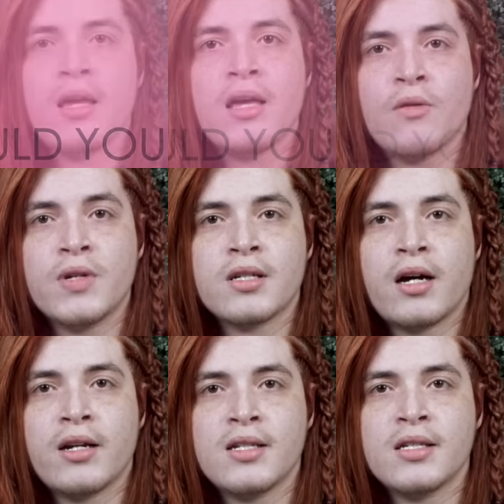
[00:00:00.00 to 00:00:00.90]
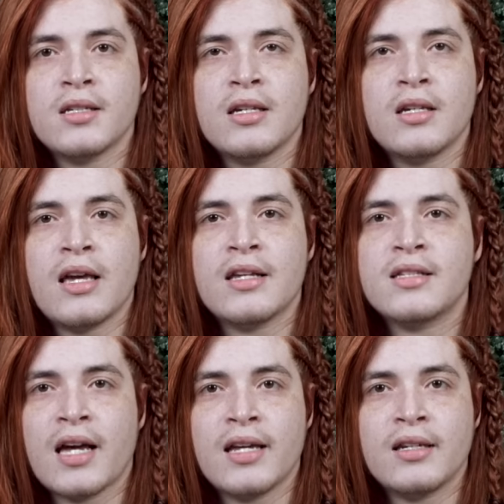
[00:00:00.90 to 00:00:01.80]
It was honestly
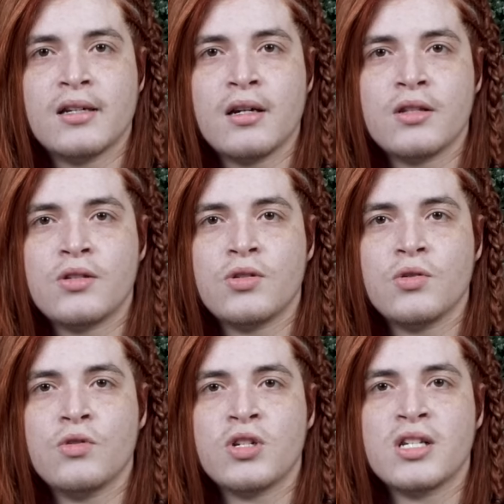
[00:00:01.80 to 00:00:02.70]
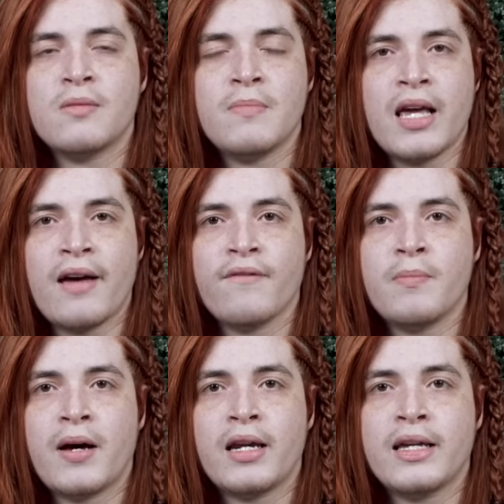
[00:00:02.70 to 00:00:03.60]
exciting to just meet
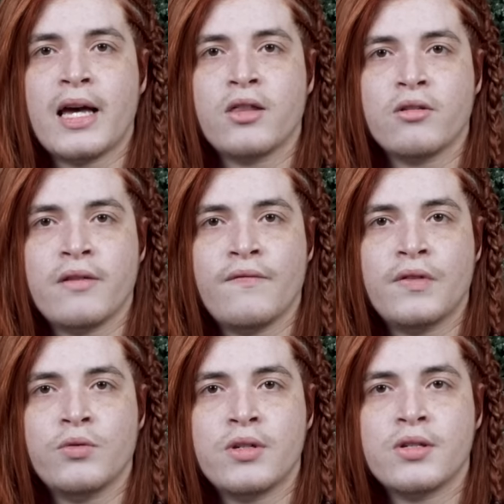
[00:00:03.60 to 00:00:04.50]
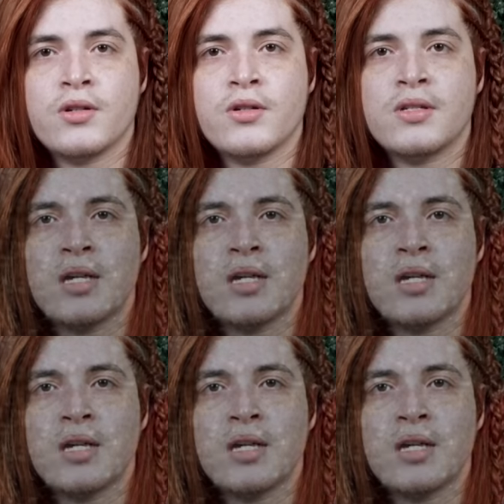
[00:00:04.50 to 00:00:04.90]
everybody, other influencers.